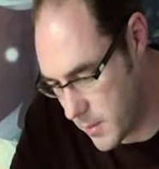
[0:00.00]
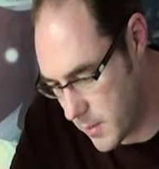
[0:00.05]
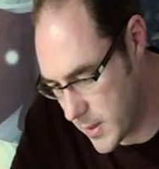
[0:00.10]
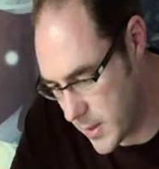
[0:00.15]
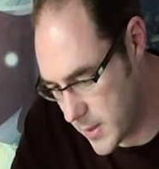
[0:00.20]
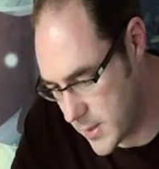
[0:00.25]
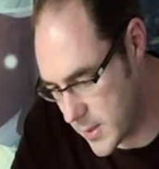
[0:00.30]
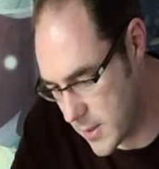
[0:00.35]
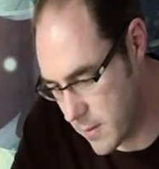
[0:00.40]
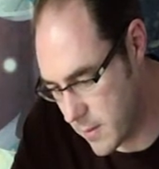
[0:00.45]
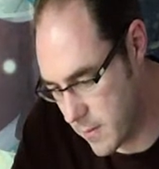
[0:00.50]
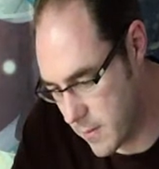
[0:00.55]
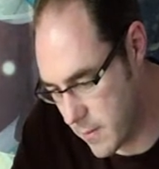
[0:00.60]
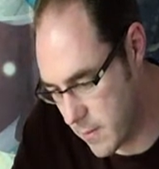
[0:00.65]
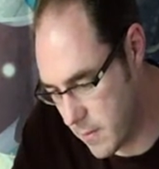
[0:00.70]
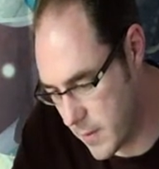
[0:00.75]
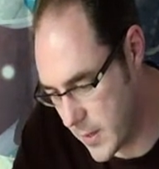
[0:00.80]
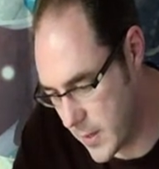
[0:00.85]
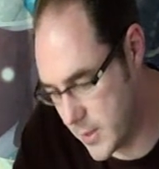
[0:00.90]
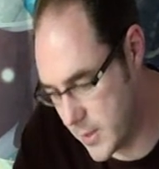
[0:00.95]

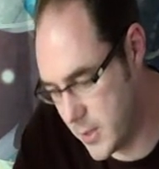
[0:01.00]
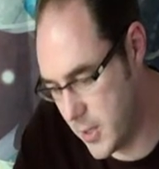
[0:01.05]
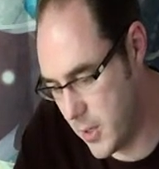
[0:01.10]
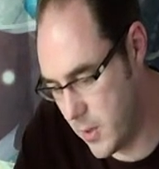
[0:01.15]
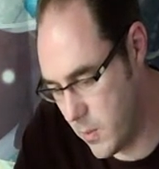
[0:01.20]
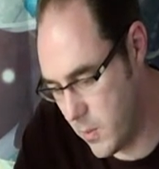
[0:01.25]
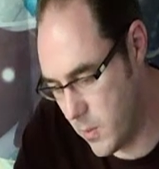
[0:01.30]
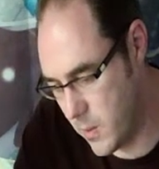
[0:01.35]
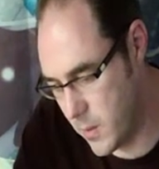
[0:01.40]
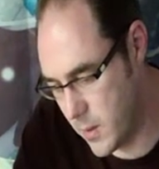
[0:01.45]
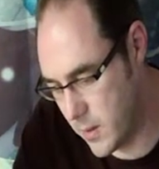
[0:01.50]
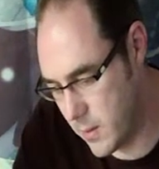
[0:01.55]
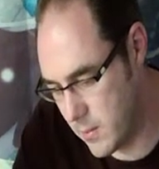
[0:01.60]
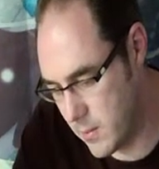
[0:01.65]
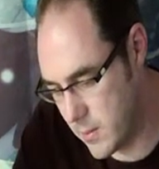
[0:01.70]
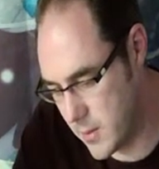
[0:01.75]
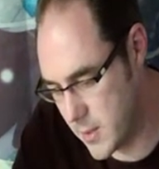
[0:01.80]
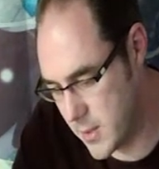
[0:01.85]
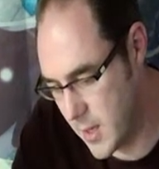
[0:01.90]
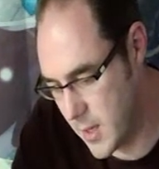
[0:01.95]
self-inflict 2
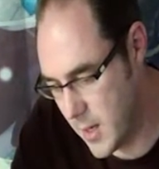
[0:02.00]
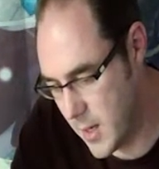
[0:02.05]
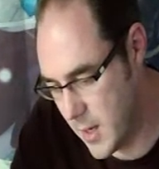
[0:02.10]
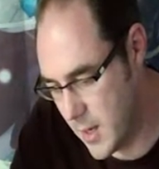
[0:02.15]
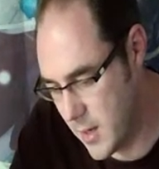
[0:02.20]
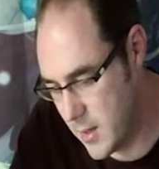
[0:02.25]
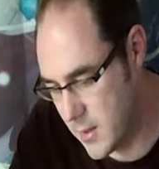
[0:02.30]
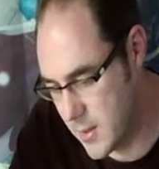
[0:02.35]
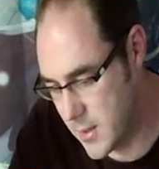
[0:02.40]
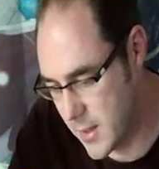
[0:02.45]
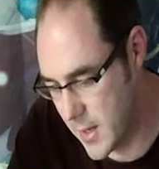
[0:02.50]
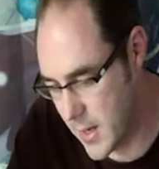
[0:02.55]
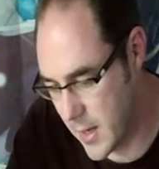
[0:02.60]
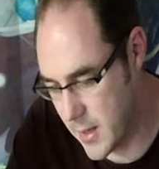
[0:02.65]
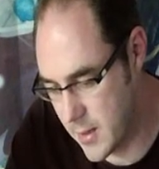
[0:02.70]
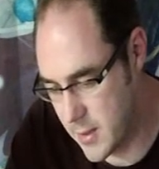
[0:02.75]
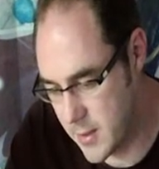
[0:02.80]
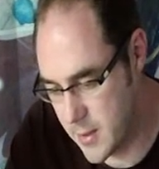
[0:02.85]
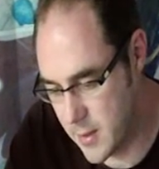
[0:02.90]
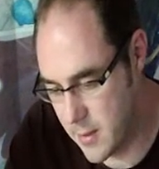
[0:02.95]
wounds to
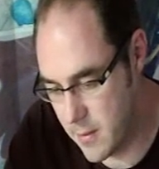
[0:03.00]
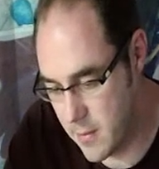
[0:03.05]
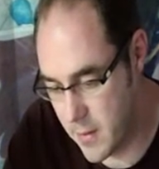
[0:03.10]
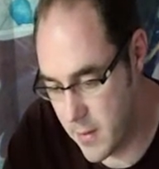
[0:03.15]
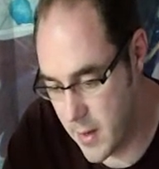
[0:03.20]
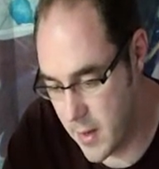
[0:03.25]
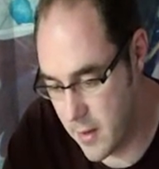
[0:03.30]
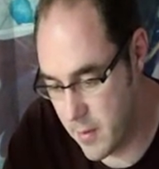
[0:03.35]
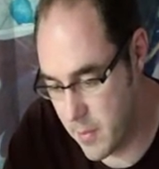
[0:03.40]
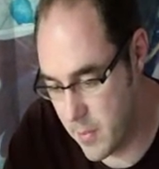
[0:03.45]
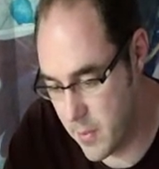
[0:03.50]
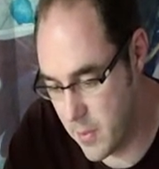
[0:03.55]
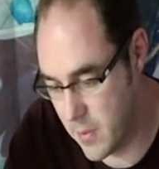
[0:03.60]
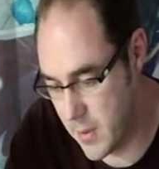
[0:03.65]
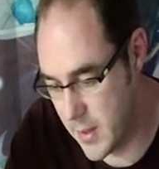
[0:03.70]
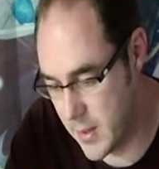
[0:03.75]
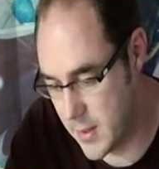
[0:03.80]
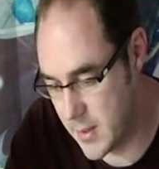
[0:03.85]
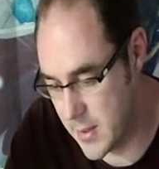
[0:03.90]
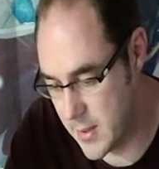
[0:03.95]
gain 2 faith
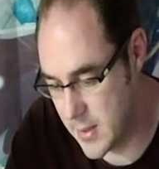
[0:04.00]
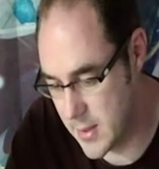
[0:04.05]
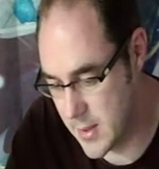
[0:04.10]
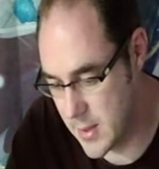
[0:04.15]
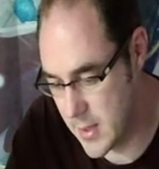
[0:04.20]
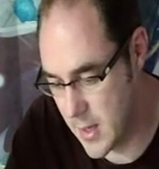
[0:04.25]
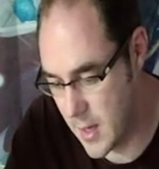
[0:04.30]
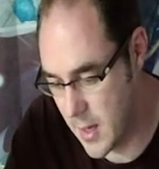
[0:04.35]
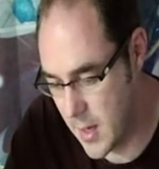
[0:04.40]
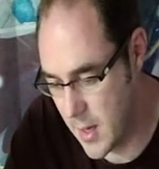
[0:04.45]
points.